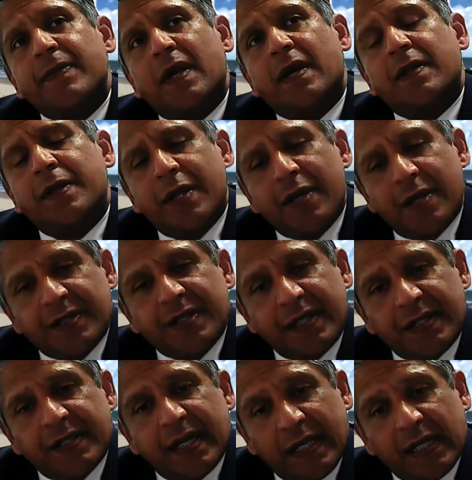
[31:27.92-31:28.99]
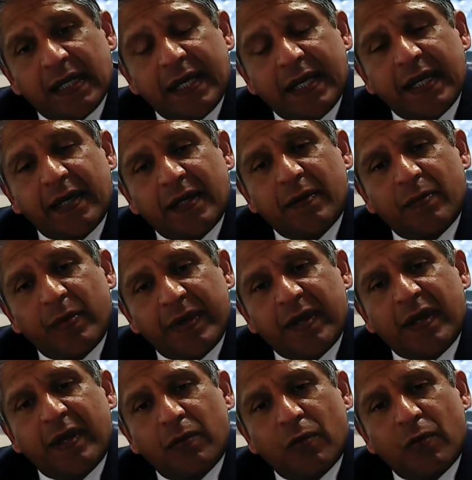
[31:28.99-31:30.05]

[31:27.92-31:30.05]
nurses in clinic with you,